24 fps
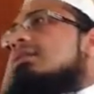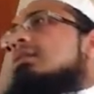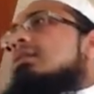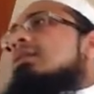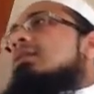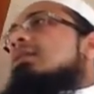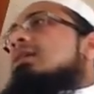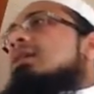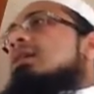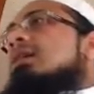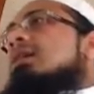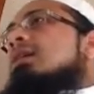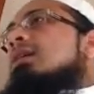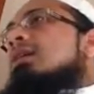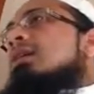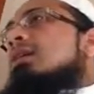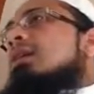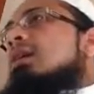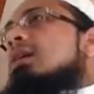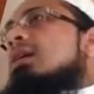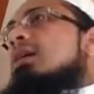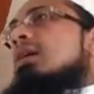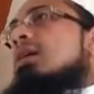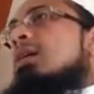
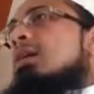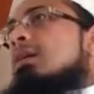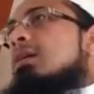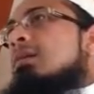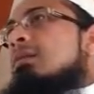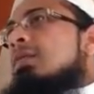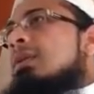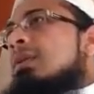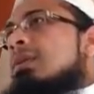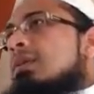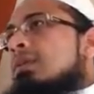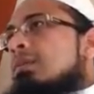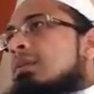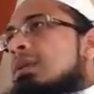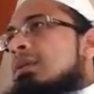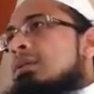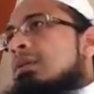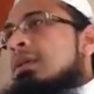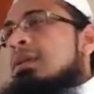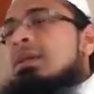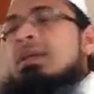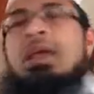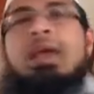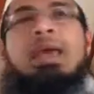
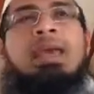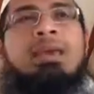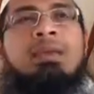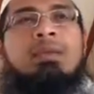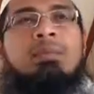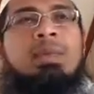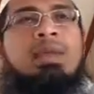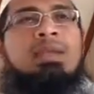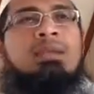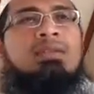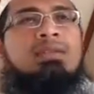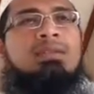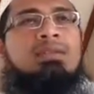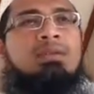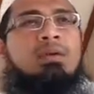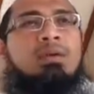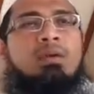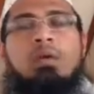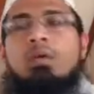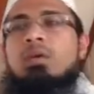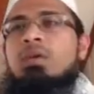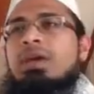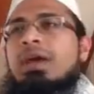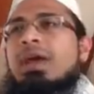in khair means
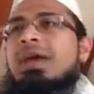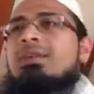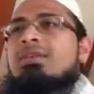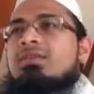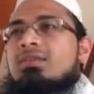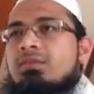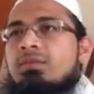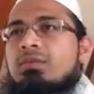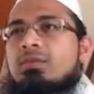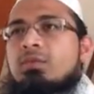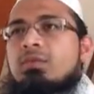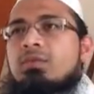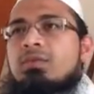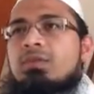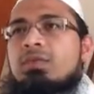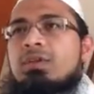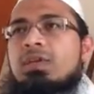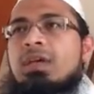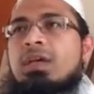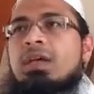all kinds of good.